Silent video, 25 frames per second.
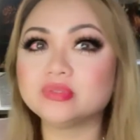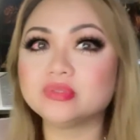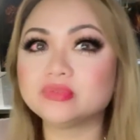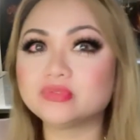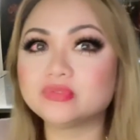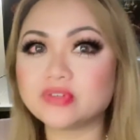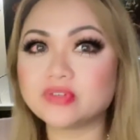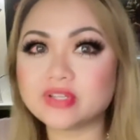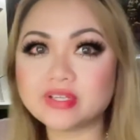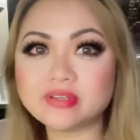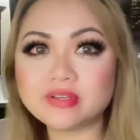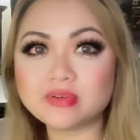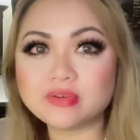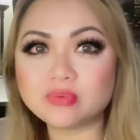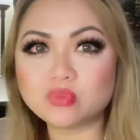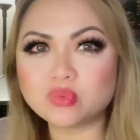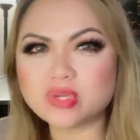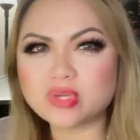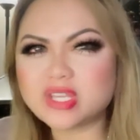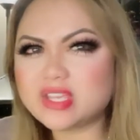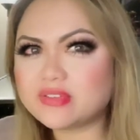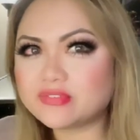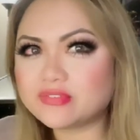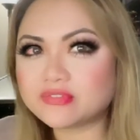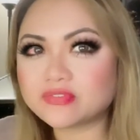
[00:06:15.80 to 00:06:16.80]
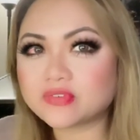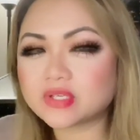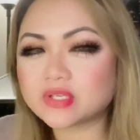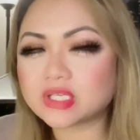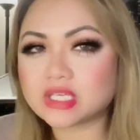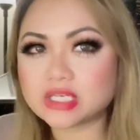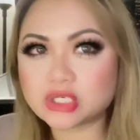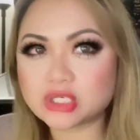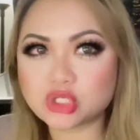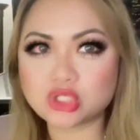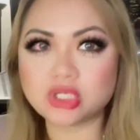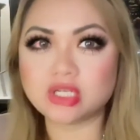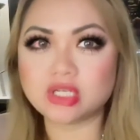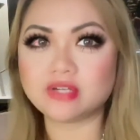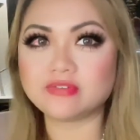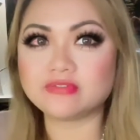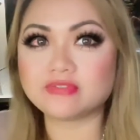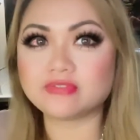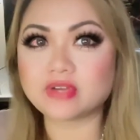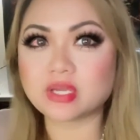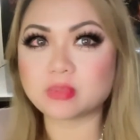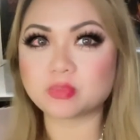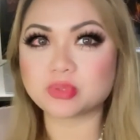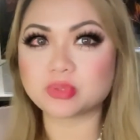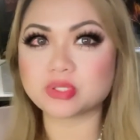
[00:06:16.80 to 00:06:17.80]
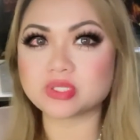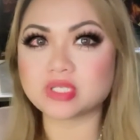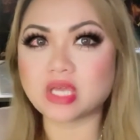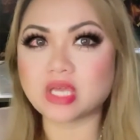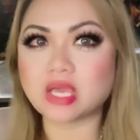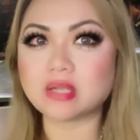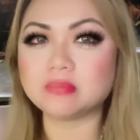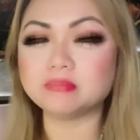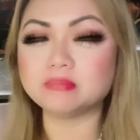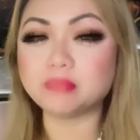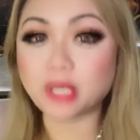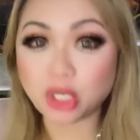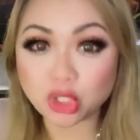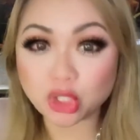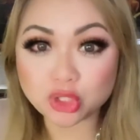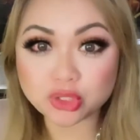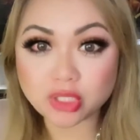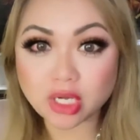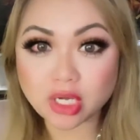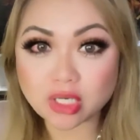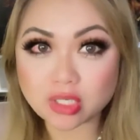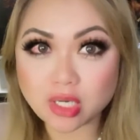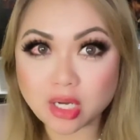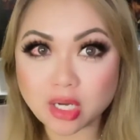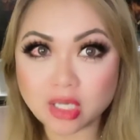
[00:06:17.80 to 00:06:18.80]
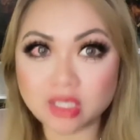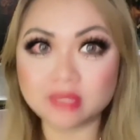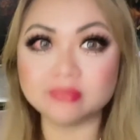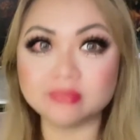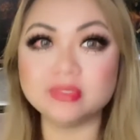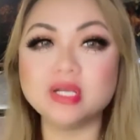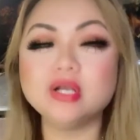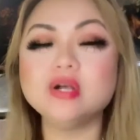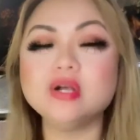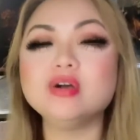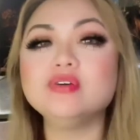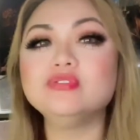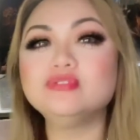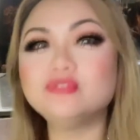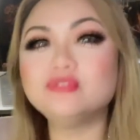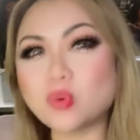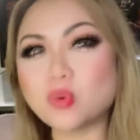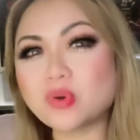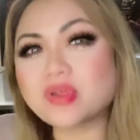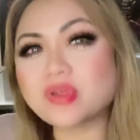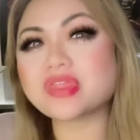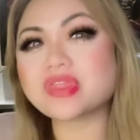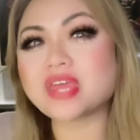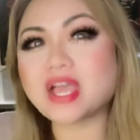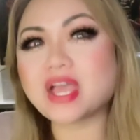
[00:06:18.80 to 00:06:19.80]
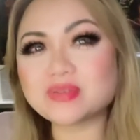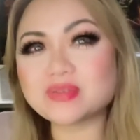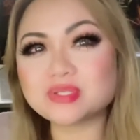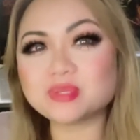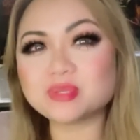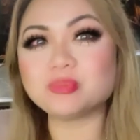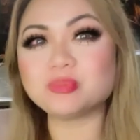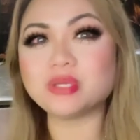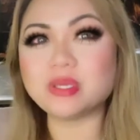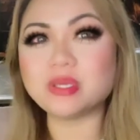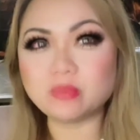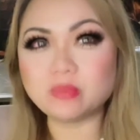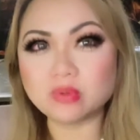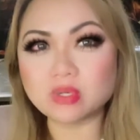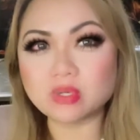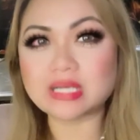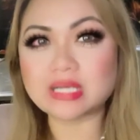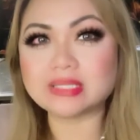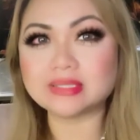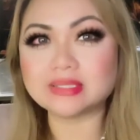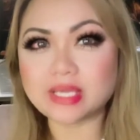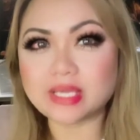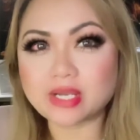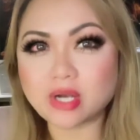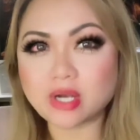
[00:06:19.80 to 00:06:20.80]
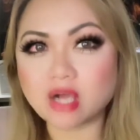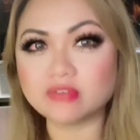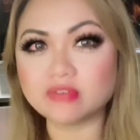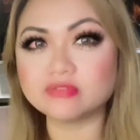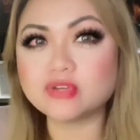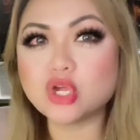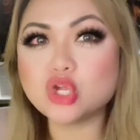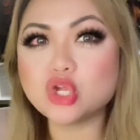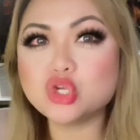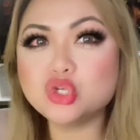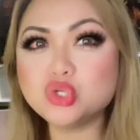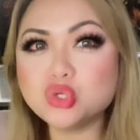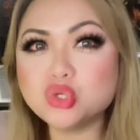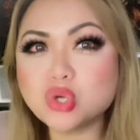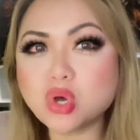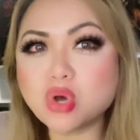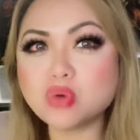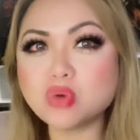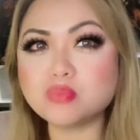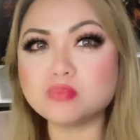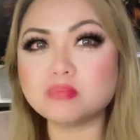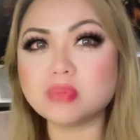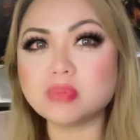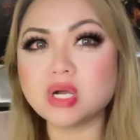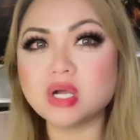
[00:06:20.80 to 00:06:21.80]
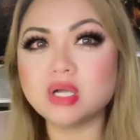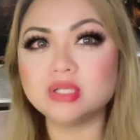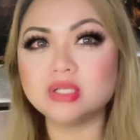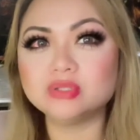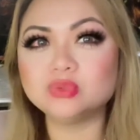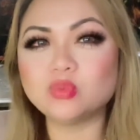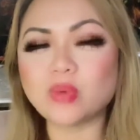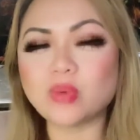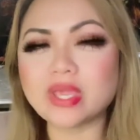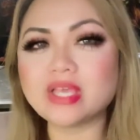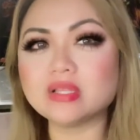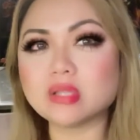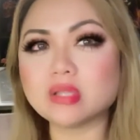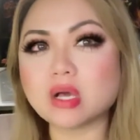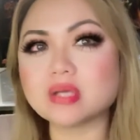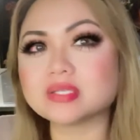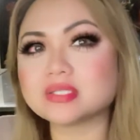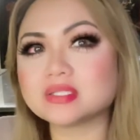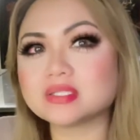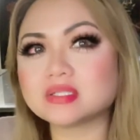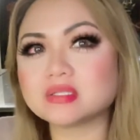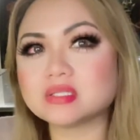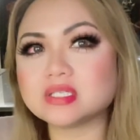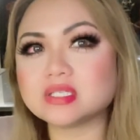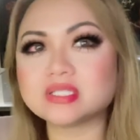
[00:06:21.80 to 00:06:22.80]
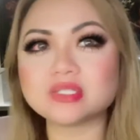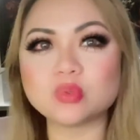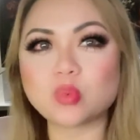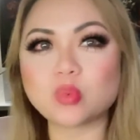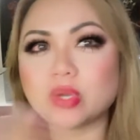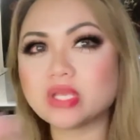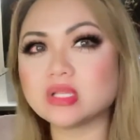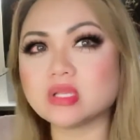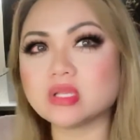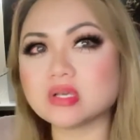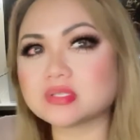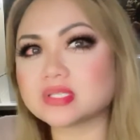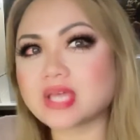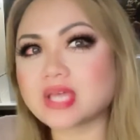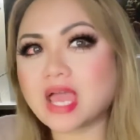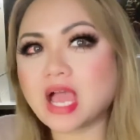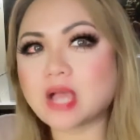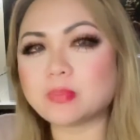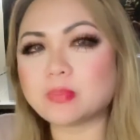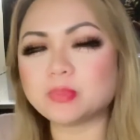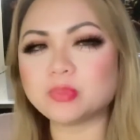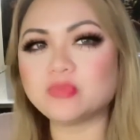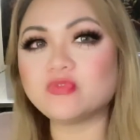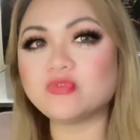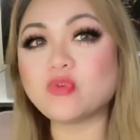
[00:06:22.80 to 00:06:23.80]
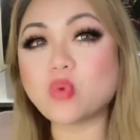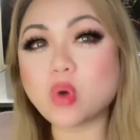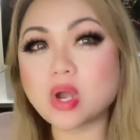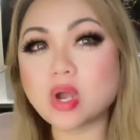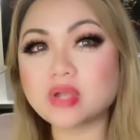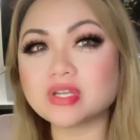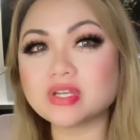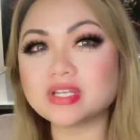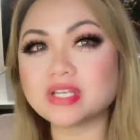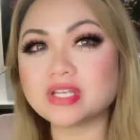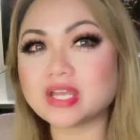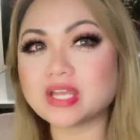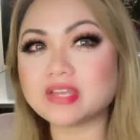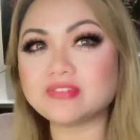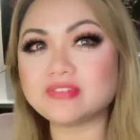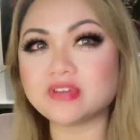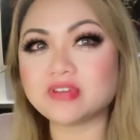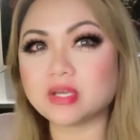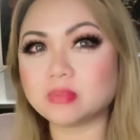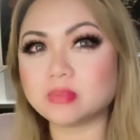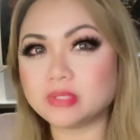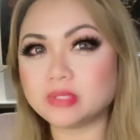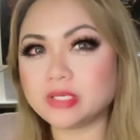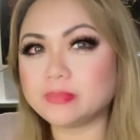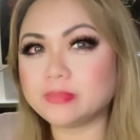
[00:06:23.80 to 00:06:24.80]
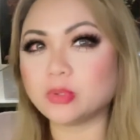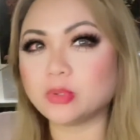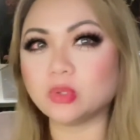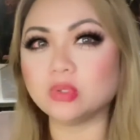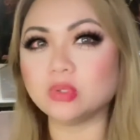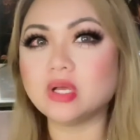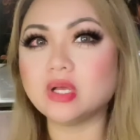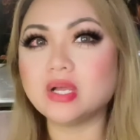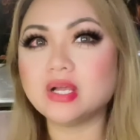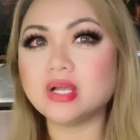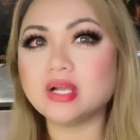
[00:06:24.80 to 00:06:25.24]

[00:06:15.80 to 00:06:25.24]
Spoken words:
Reef Kitchen 5%, Better.com 4,000 people got laid off, Noom weight loss, it's a weight loss app, 495 people,